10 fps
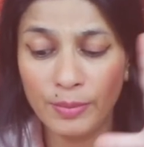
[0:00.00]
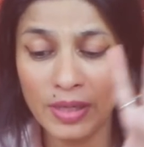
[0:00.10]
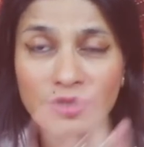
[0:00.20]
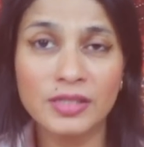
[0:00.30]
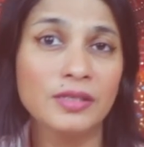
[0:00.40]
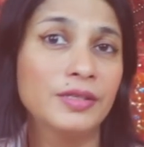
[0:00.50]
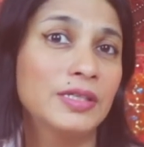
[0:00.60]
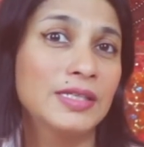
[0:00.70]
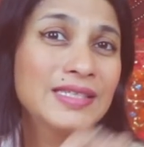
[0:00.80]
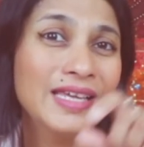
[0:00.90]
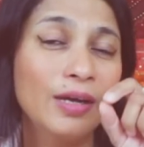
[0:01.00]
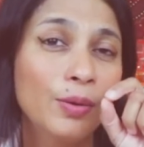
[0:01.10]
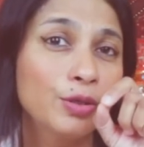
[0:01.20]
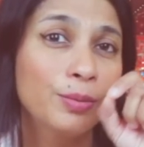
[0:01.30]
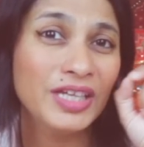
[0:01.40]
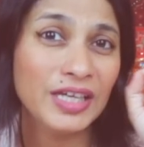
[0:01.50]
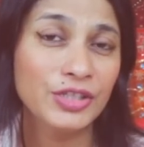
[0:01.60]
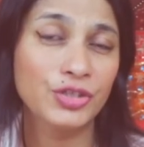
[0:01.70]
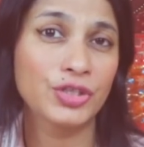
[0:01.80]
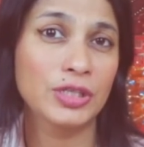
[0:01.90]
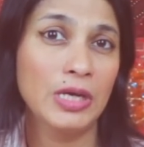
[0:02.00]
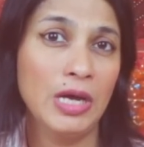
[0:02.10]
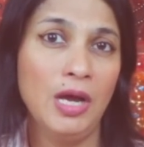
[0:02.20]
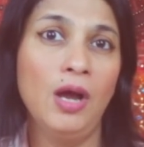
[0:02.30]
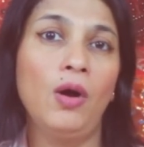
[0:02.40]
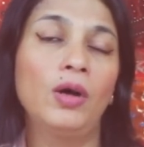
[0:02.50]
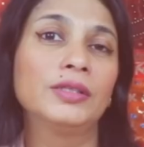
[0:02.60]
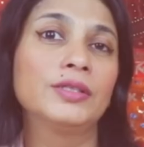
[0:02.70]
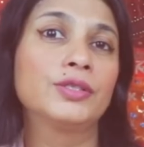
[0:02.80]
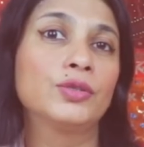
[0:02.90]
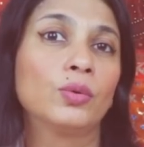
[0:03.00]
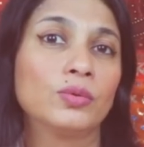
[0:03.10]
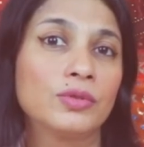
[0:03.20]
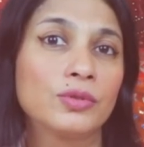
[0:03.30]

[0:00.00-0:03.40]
But here it is going to be etched on a stone.